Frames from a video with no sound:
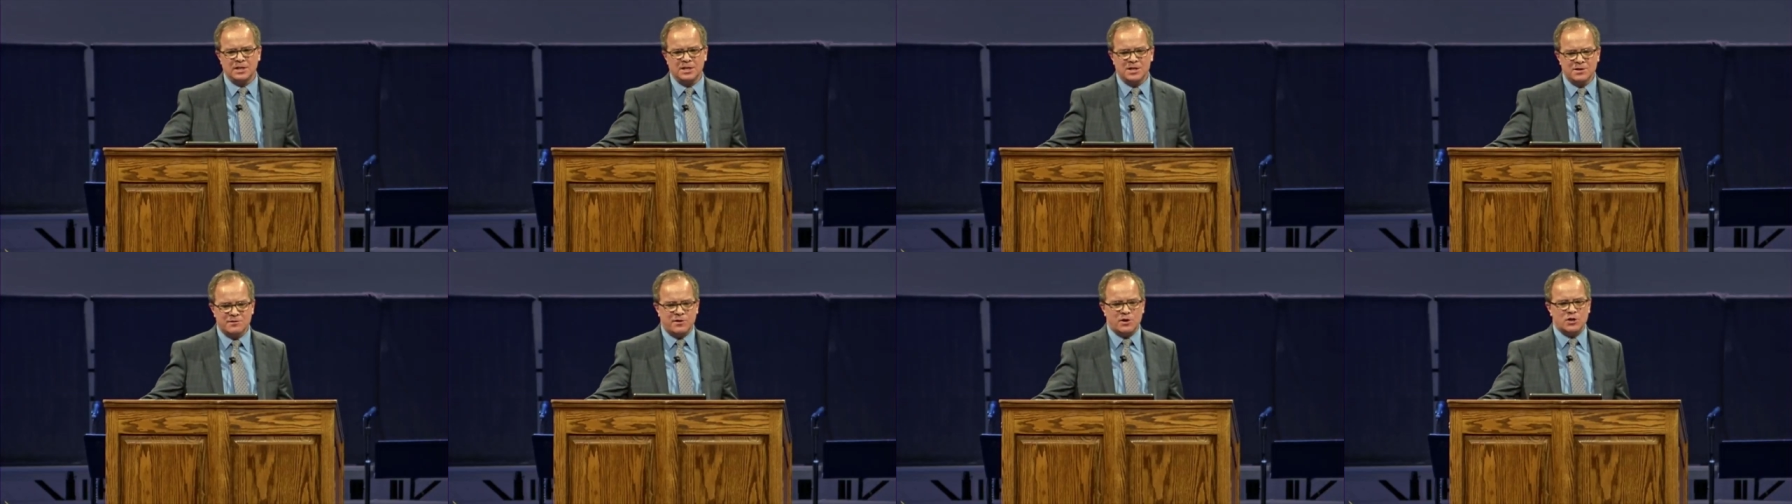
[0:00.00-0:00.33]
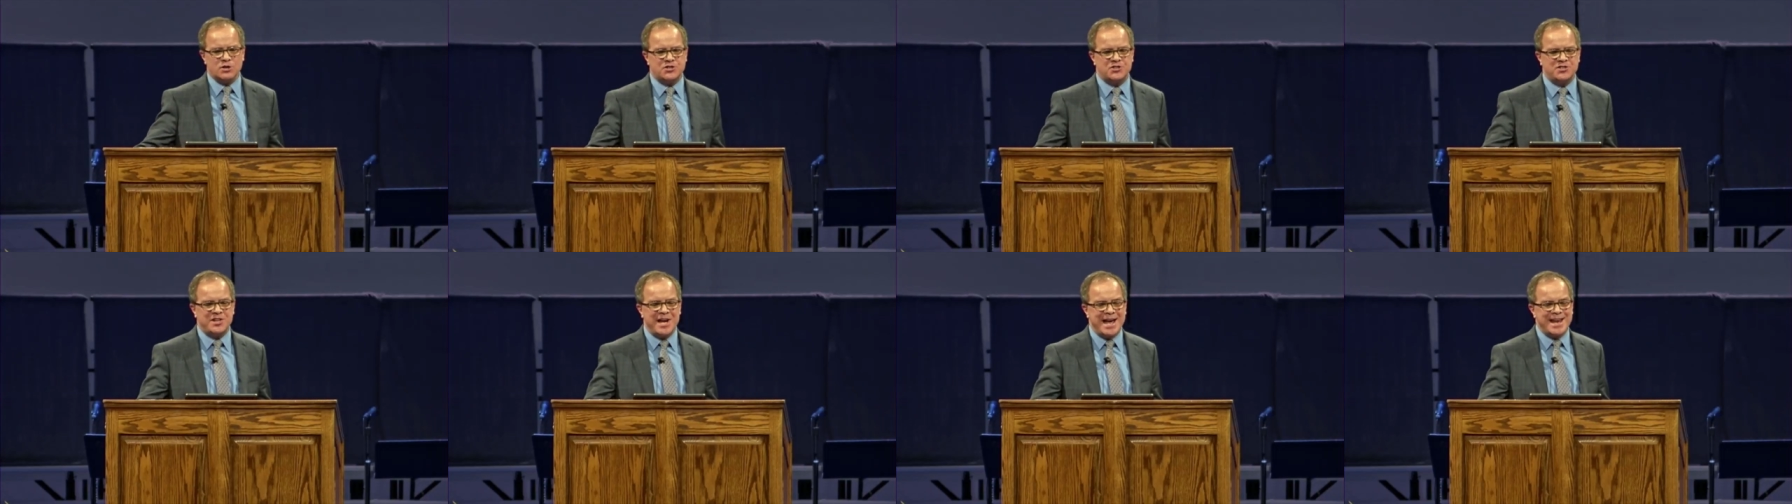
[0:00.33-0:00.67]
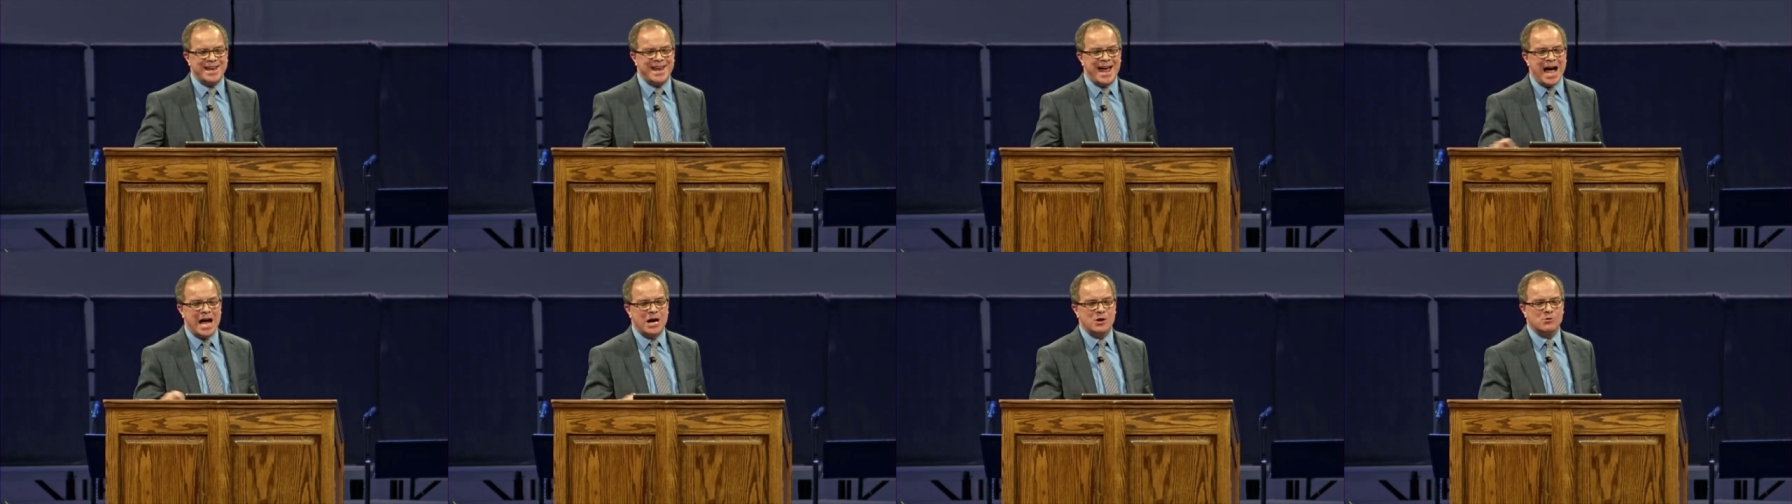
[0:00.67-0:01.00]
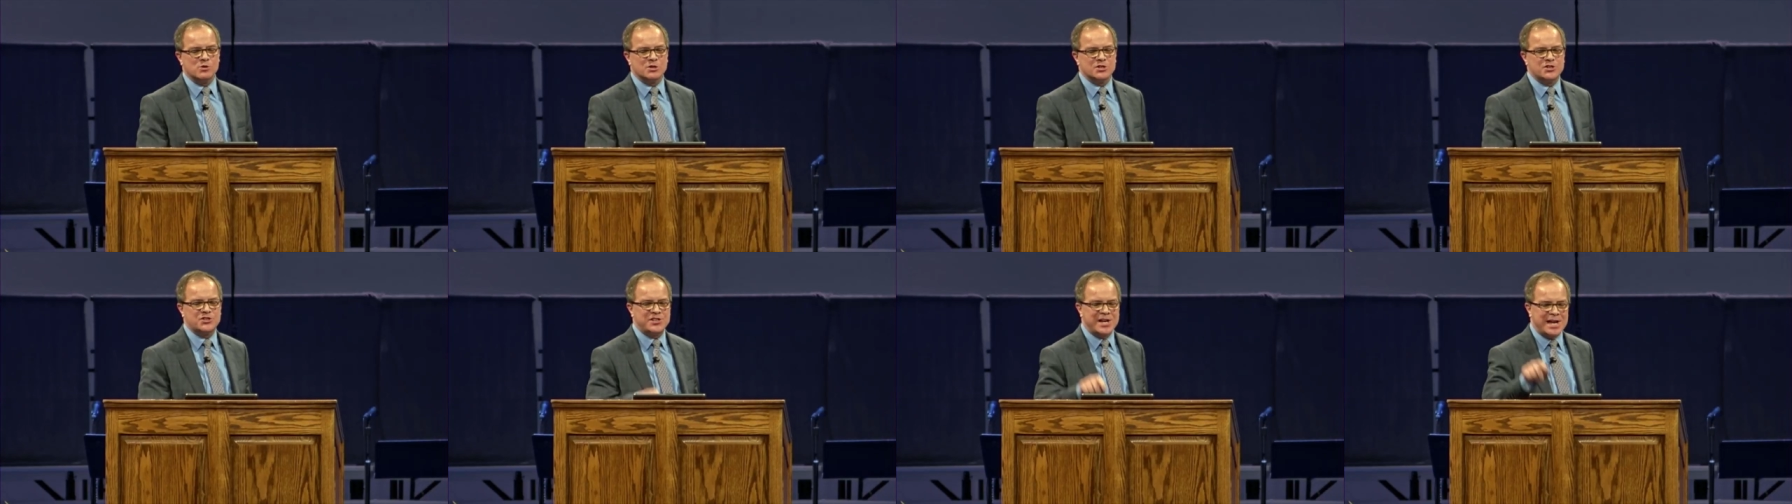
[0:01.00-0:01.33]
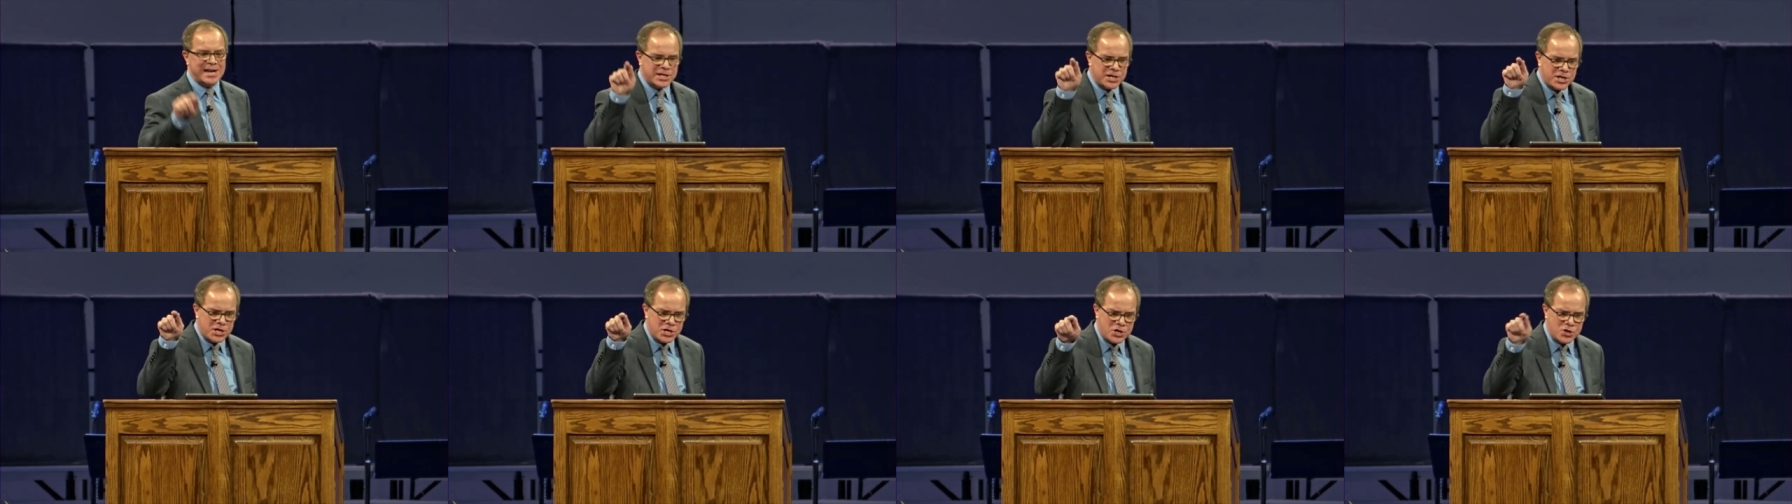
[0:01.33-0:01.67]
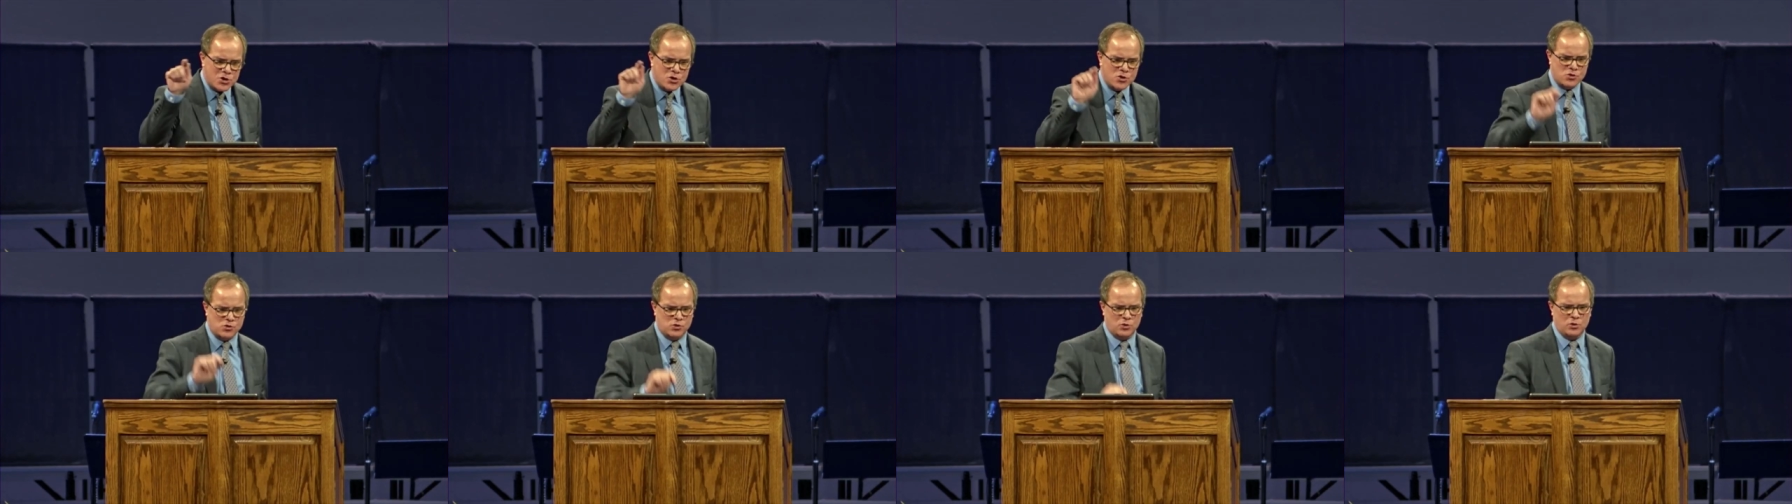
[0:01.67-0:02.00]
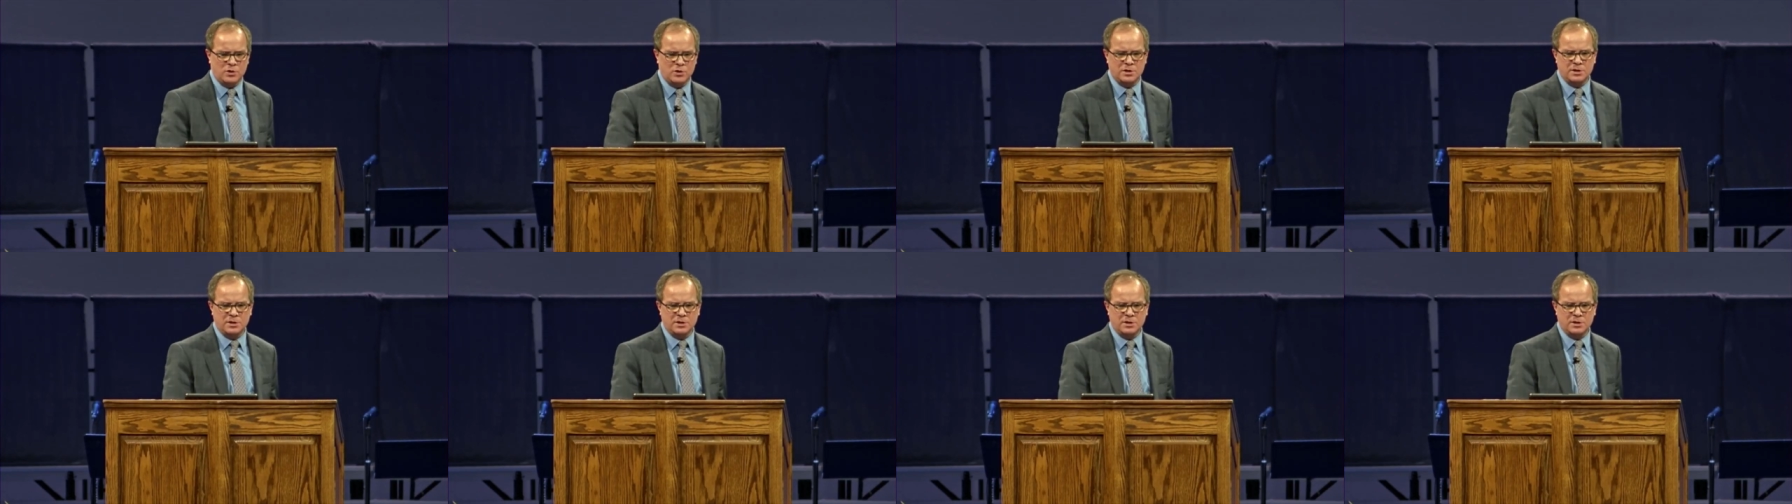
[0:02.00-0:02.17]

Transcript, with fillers: Verse 10 I will send you